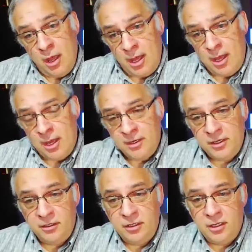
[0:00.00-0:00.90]

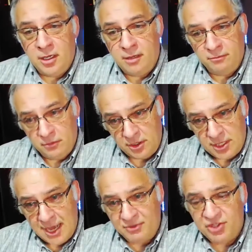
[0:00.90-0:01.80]
And in the
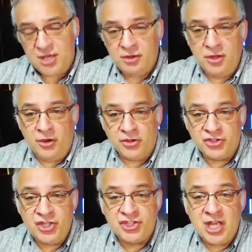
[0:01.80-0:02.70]
top center there, you'll
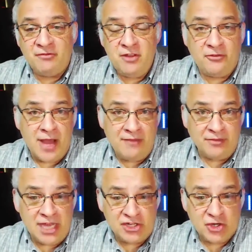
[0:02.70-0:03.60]
see
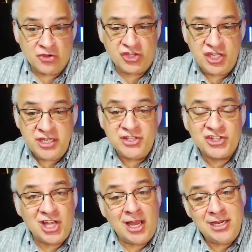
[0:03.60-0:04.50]
75, and that shows the
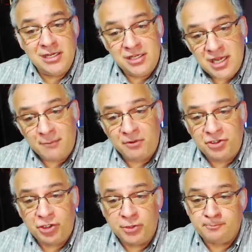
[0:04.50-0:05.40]
inside
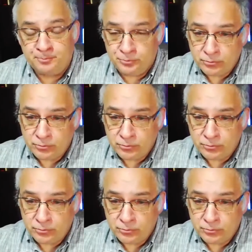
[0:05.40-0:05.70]
temperature.